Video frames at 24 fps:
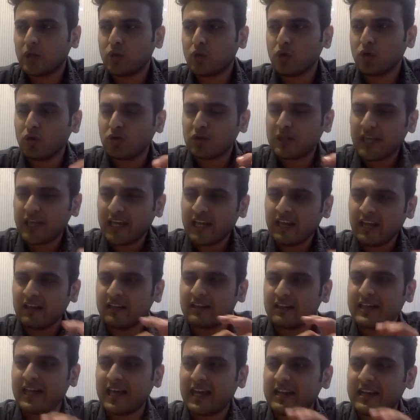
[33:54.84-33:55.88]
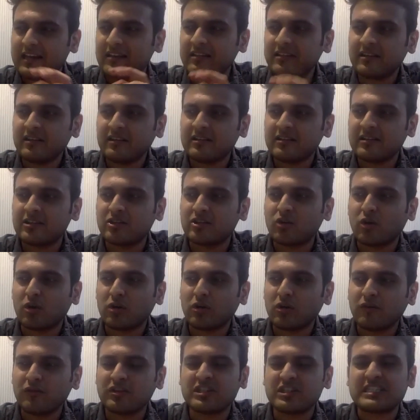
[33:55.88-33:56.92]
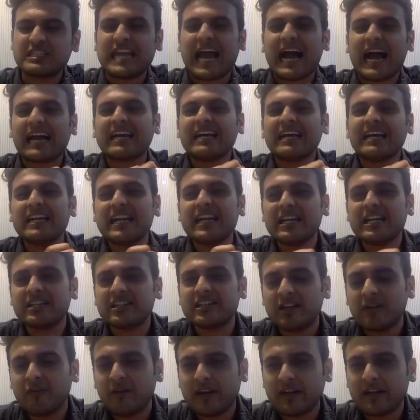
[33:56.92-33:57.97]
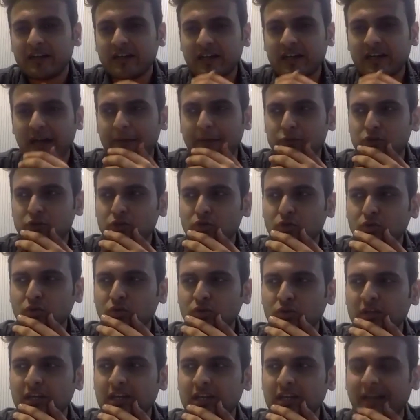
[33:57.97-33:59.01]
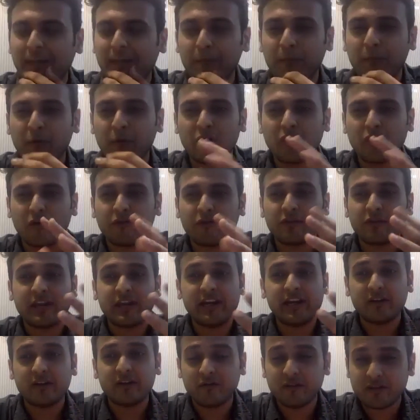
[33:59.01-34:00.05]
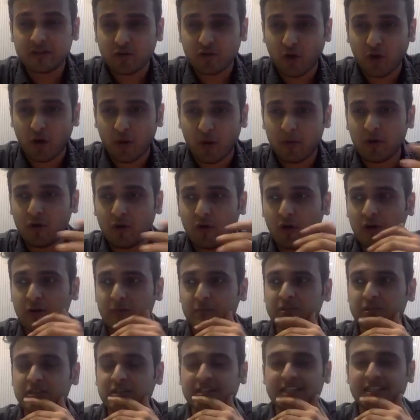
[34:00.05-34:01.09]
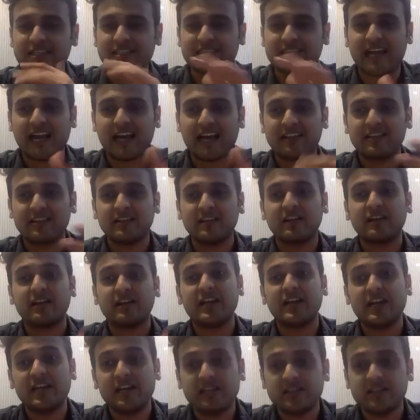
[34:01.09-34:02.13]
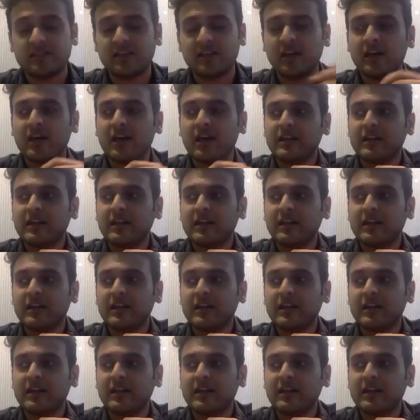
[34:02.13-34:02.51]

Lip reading: Do you think there is a sort of stagnation when it comes to the number of seats which common law admission test has increased?